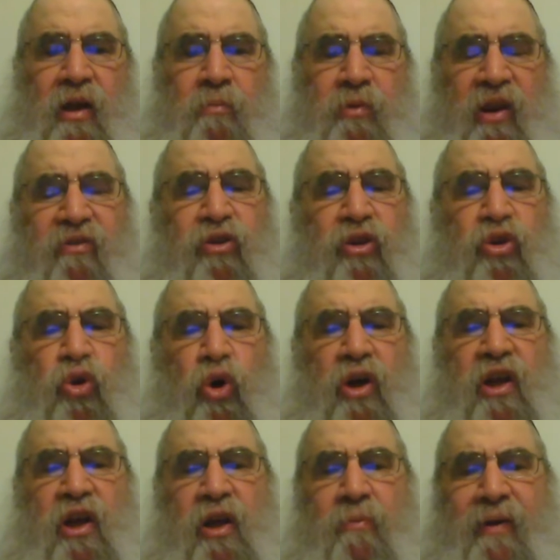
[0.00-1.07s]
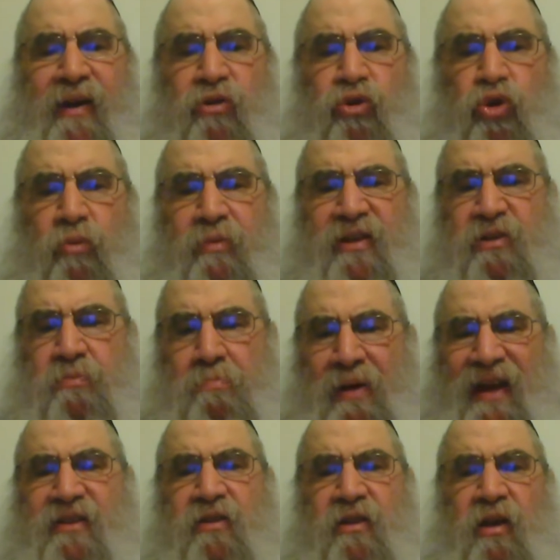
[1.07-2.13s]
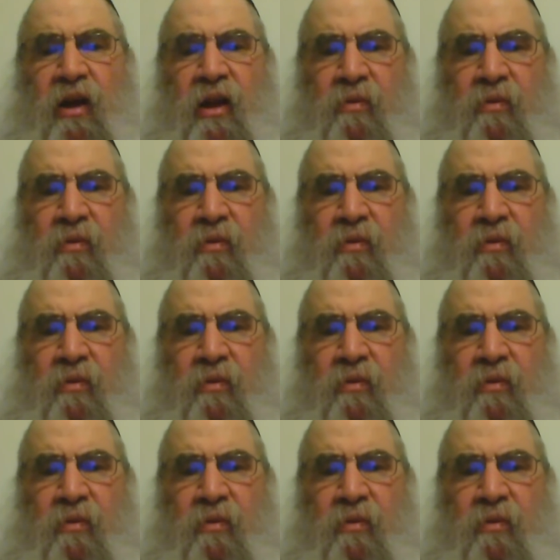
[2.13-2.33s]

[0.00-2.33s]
But if you're talking about tumas masa,